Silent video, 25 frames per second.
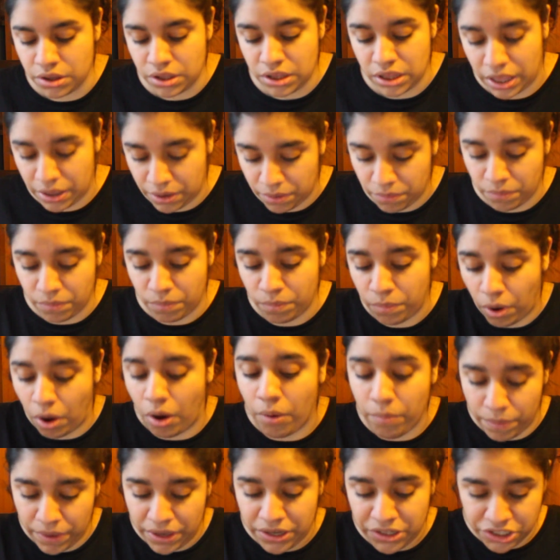like
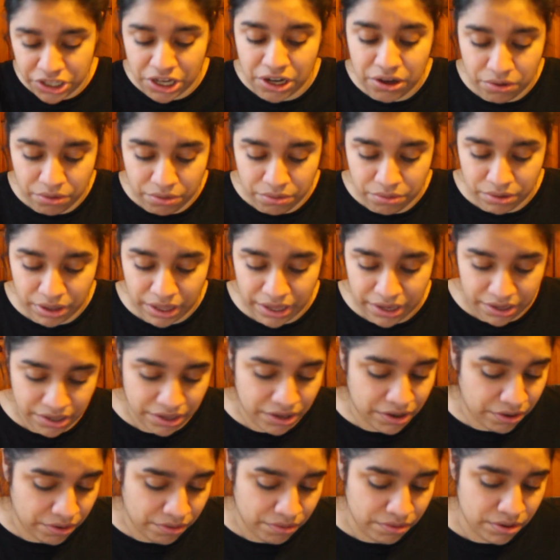pop in general, like,
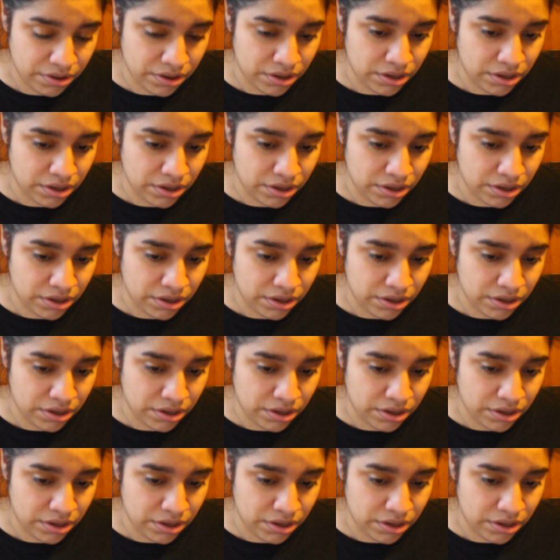you know,